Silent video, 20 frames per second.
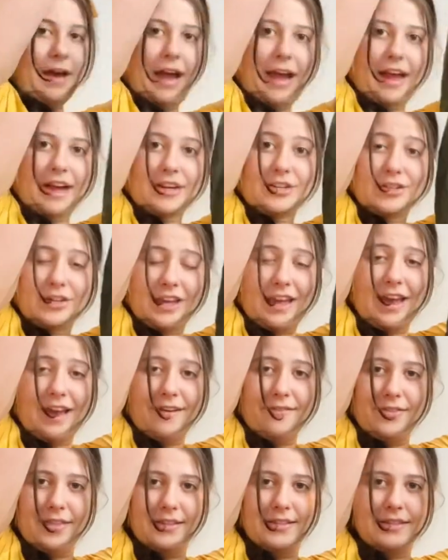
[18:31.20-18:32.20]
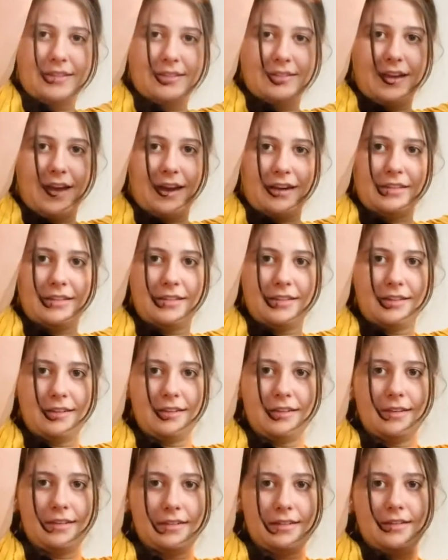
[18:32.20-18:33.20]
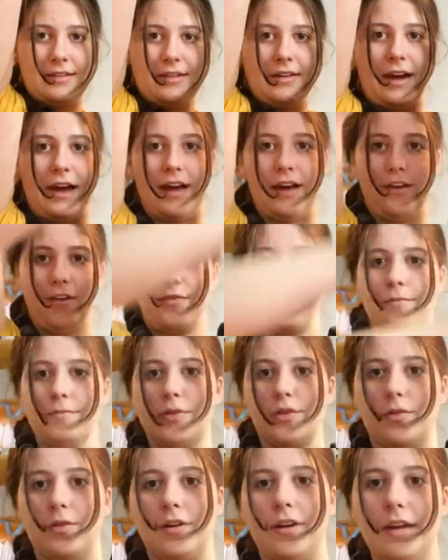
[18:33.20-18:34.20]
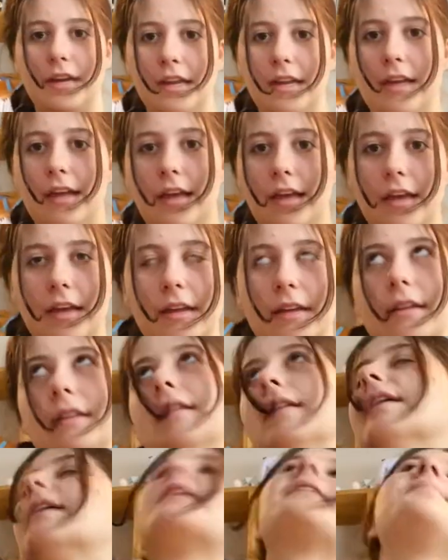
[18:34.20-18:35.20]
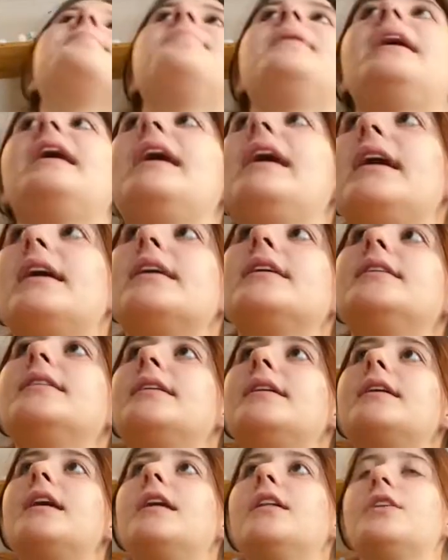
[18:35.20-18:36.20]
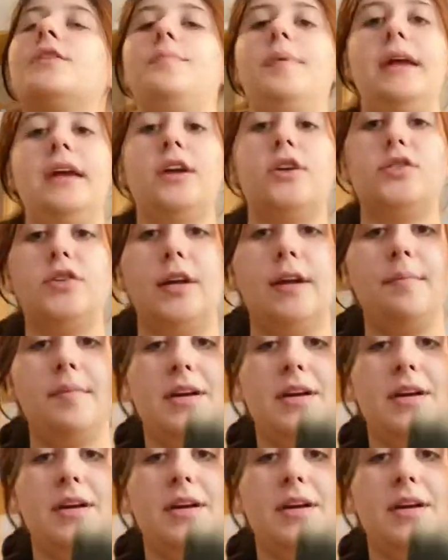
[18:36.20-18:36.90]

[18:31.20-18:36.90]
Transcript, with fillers: I actually have this exact style from Torrid in like a pink color, pink cream